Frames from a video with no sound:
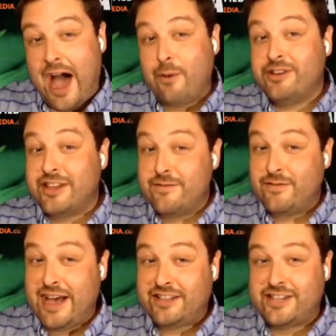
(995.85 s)
I was
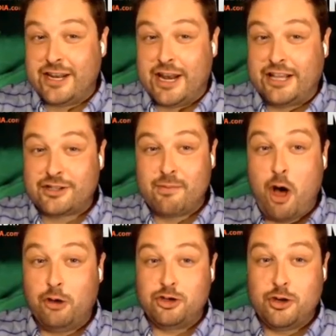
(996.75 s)
invested in a
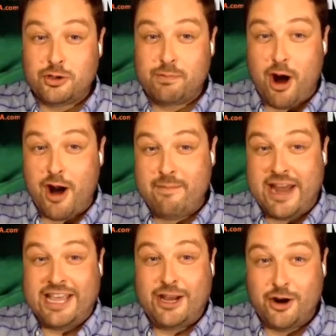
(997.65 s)
small juice bar
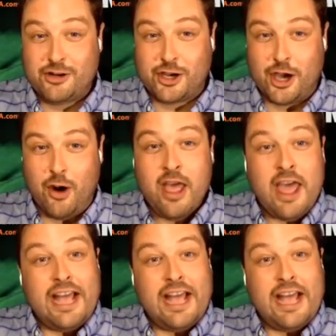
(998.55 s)
many years ago.